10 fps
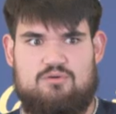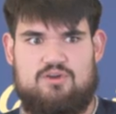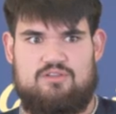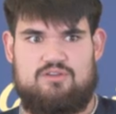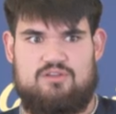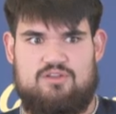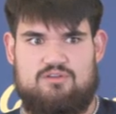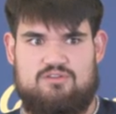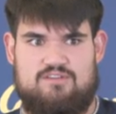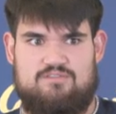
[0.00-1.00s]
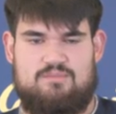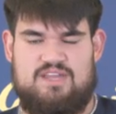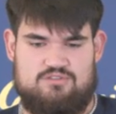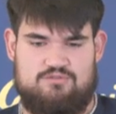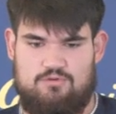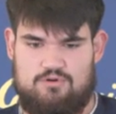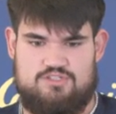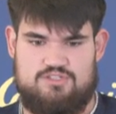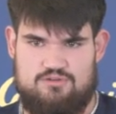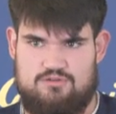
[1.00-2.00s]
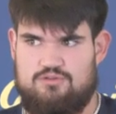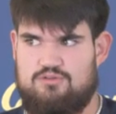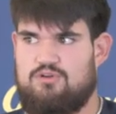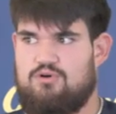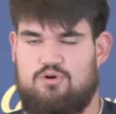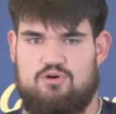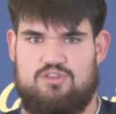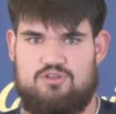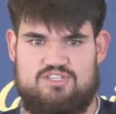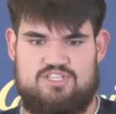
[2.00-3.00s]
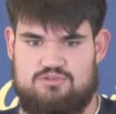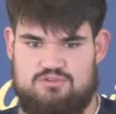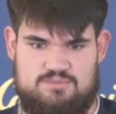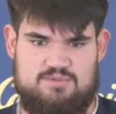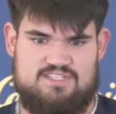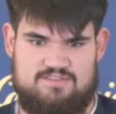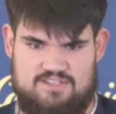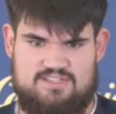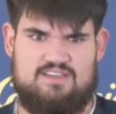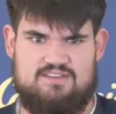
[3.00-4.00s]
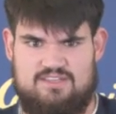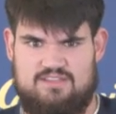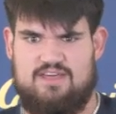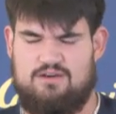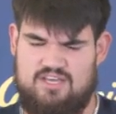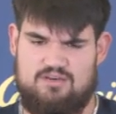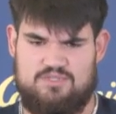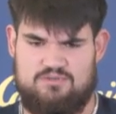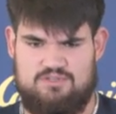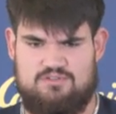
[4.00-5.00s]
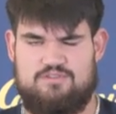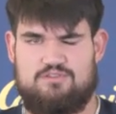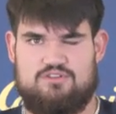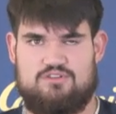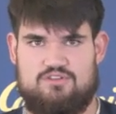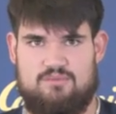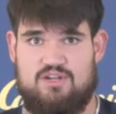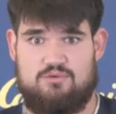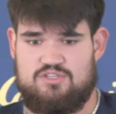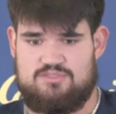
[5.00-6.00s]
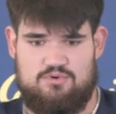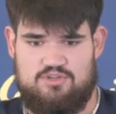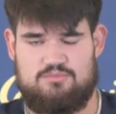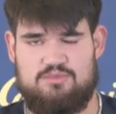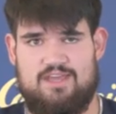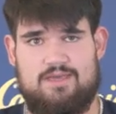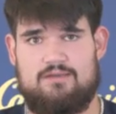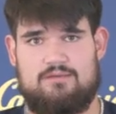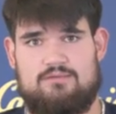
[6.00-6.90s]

whether it'll give you mental fortitude or they'll teach you a specific technique that will help you in your future, no matter what sport you play.